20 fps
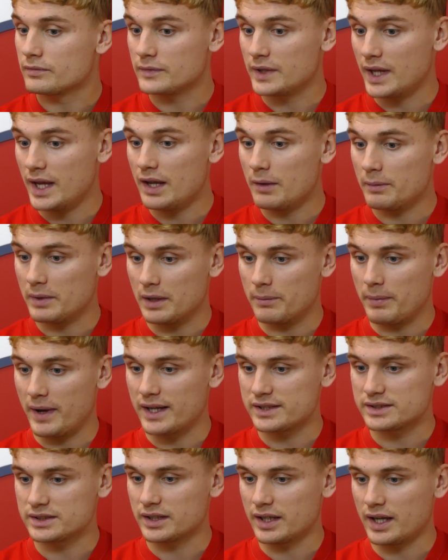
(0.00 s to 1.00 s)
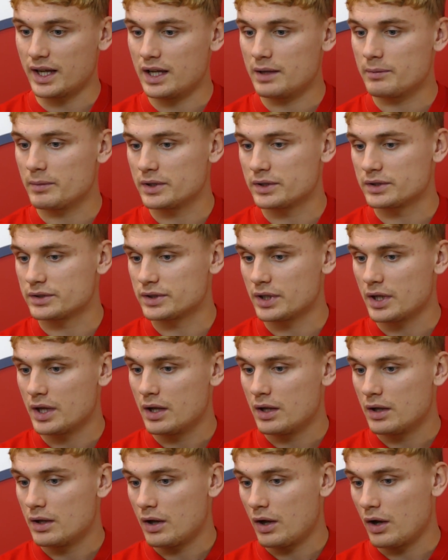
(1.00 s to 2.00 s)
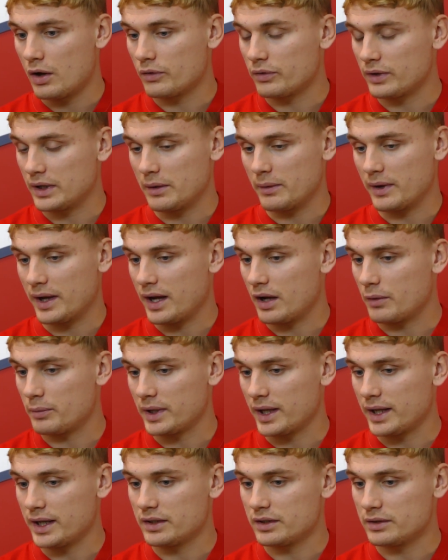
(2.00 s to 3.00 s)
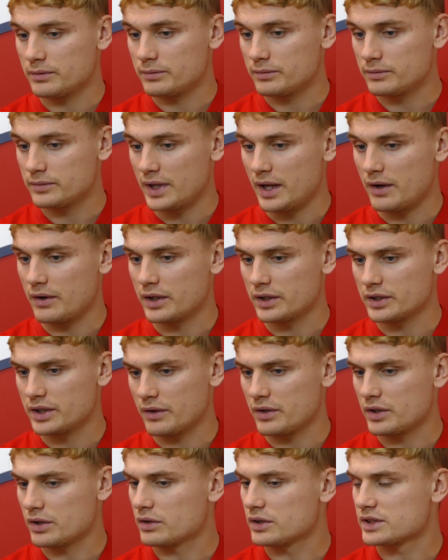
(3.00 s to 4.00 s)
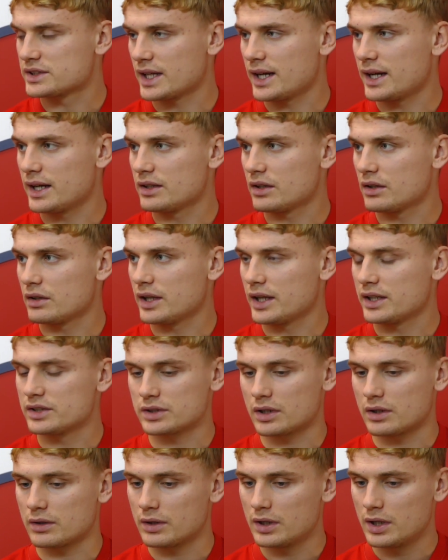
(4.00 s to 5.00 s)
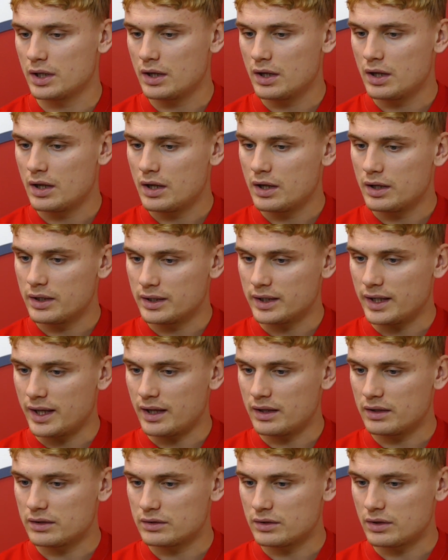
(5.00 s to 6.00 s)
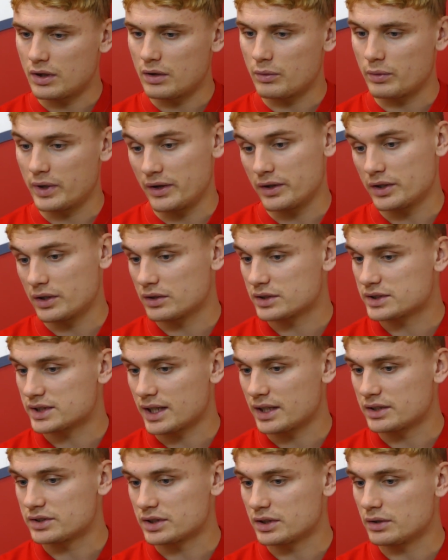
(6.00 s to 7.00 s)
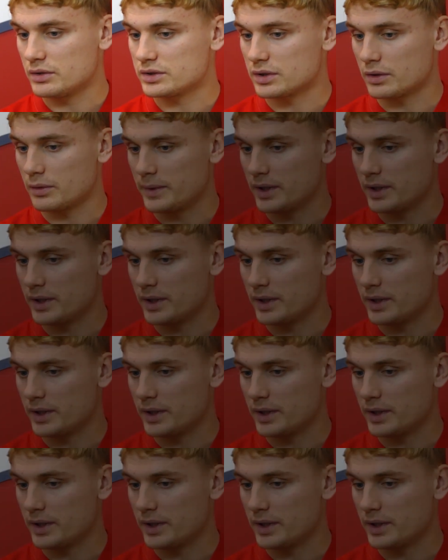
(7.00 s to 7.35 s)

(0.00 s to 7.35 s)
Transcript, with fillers: Yeah, it'll be a passing game, and hopefully we outplayed them. They're a, they're a young side, aren't they? So, yeah, we're a young side too, so it'll